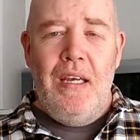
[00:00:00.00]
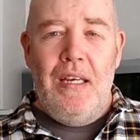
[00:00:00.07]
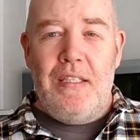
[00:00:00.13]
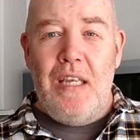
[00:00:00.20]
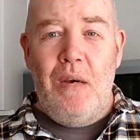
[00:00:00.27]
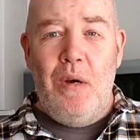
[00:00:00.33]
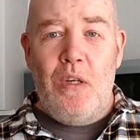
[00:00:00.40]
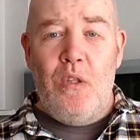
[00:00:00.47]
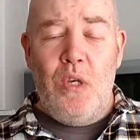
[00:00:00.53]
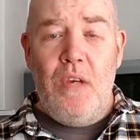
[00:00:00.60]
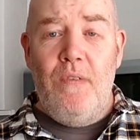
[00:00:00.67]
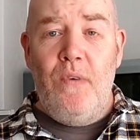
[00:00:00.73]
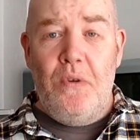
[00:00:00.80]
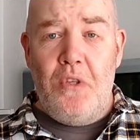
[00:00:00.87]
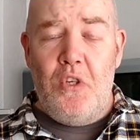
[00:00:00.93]
So I was
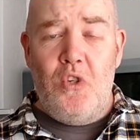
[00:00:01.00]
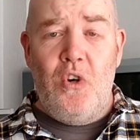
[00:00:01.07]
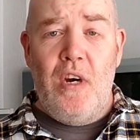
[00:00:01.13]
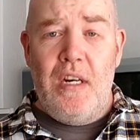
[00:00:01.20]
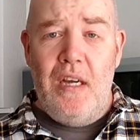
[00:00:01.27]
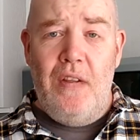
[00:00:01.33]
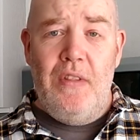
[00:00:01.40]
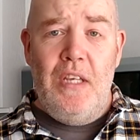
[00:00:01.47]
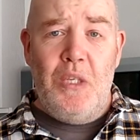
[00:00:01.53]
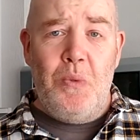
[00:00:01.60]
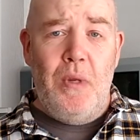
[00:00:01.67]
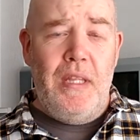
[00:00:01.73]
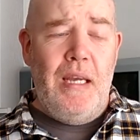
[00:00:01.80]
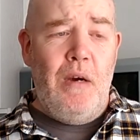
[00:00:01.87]
looking forward to trying it on this one.